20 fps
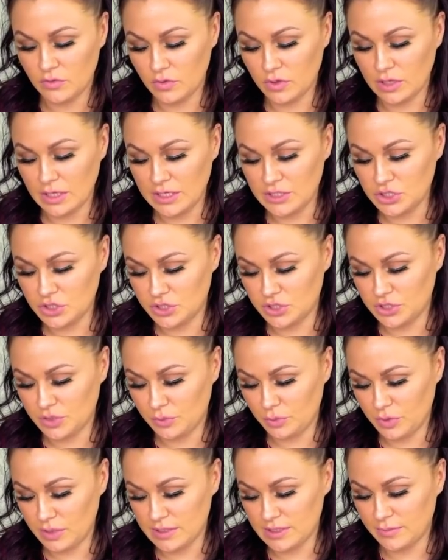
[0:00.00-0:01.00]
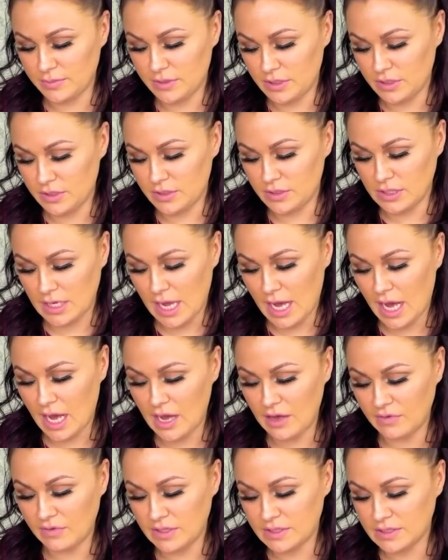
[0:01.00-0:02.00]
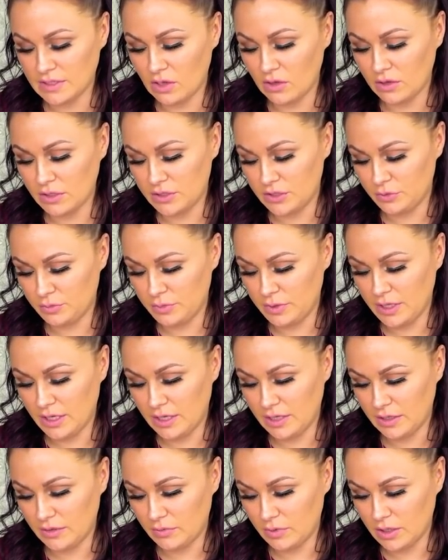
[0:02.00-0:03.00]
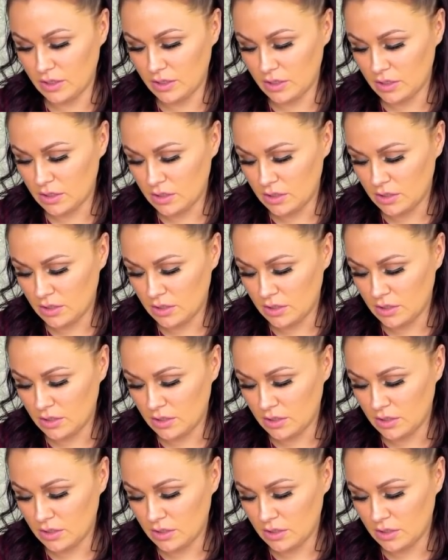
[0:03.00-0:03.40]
relationship with, somebody you can have a solid new beginning with.